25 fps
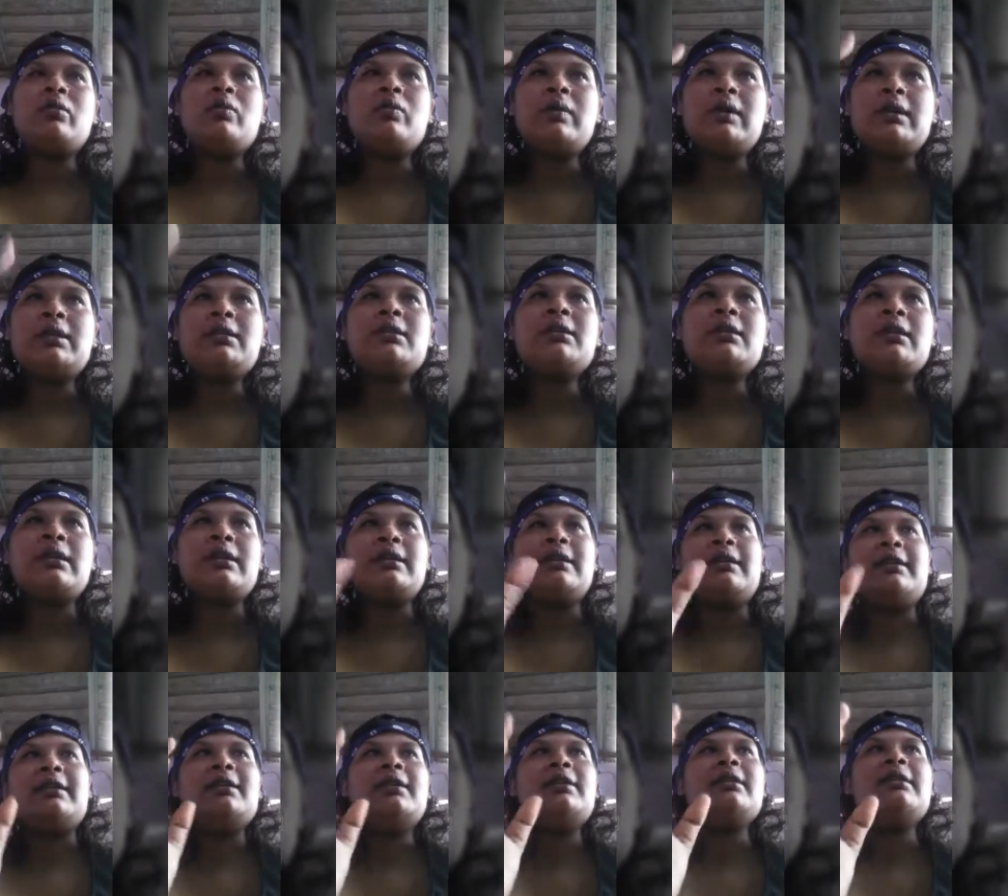want
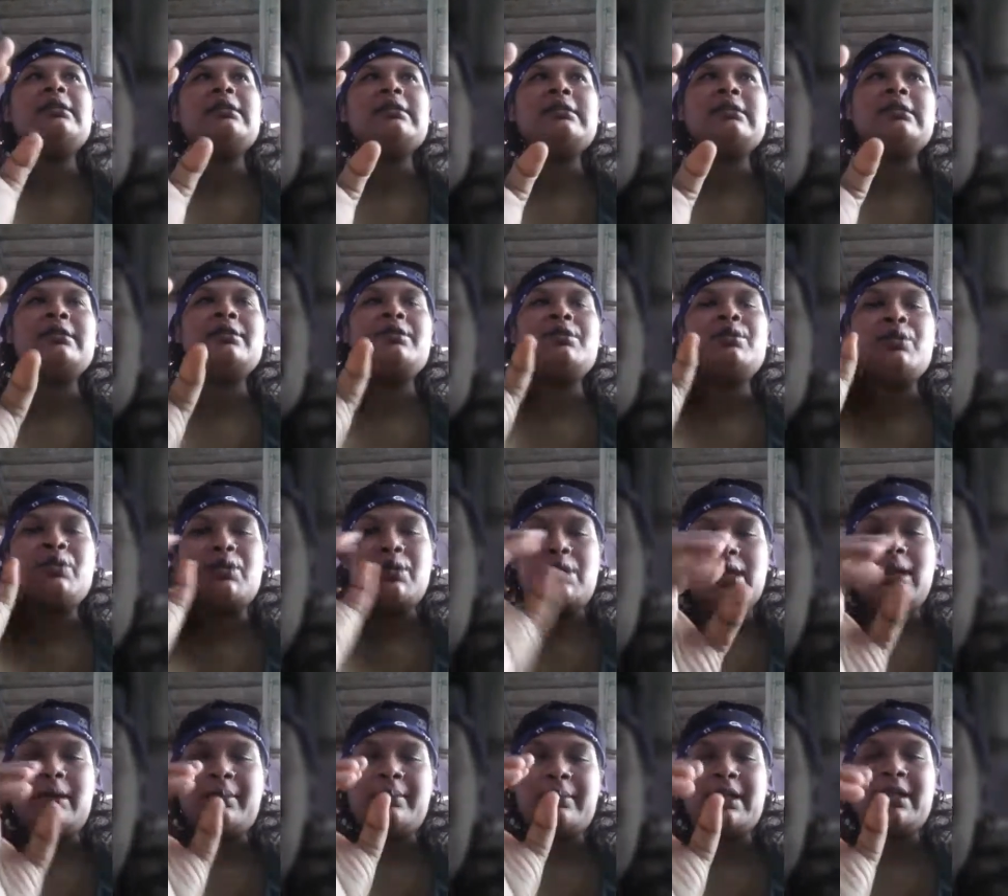Talia to do
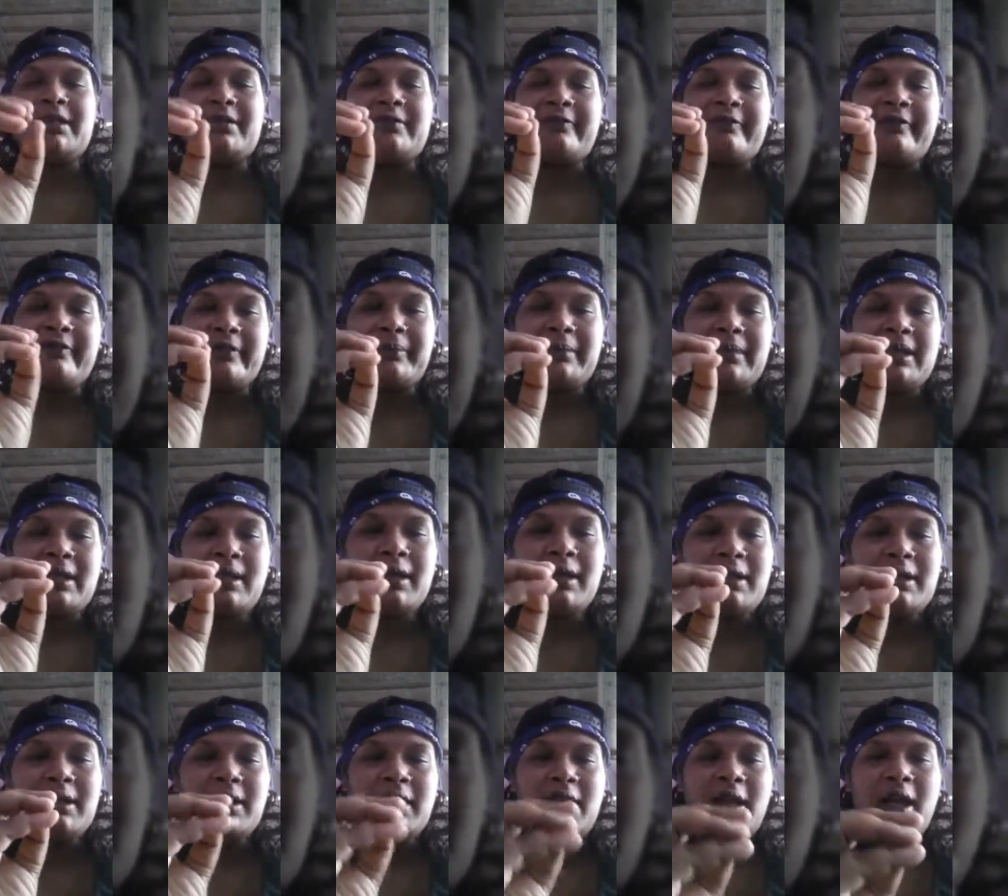something for me
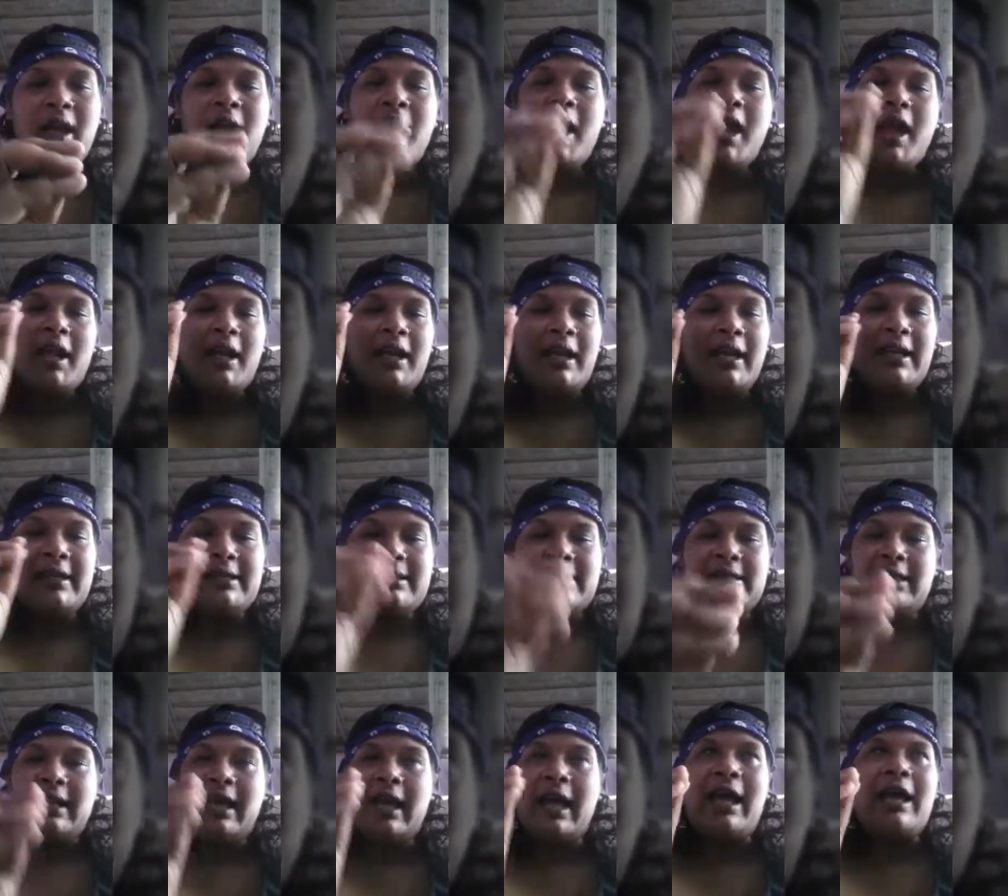that
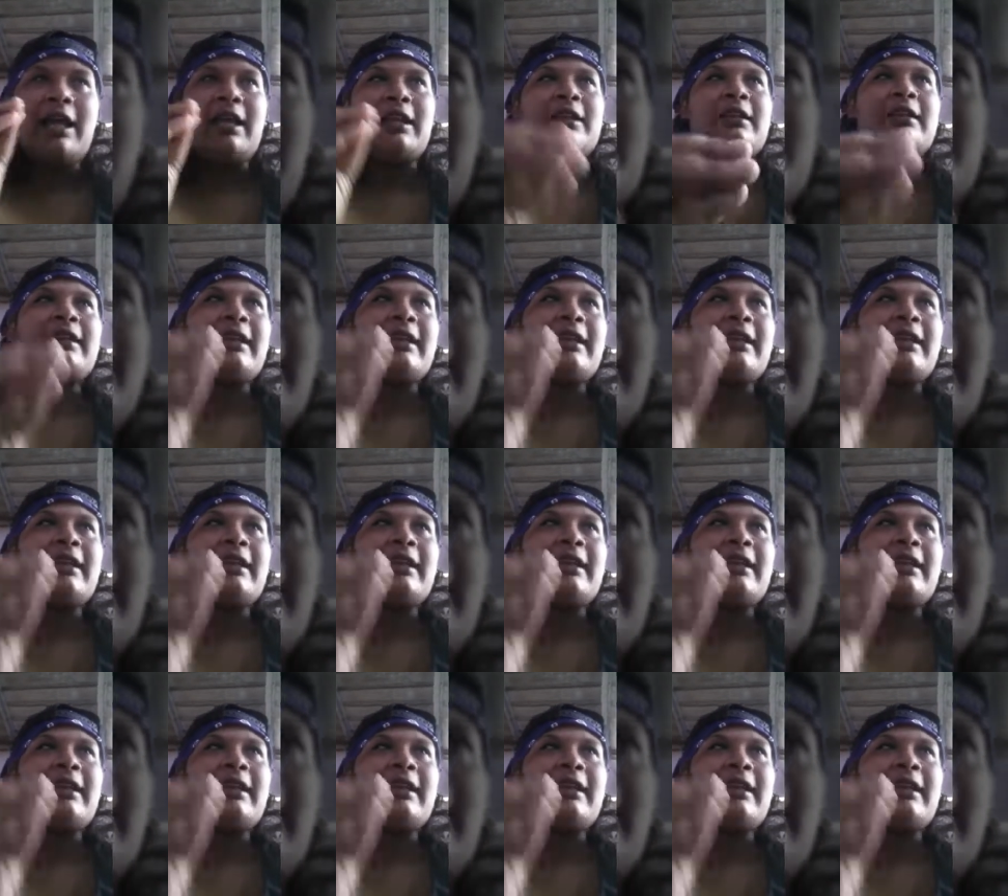I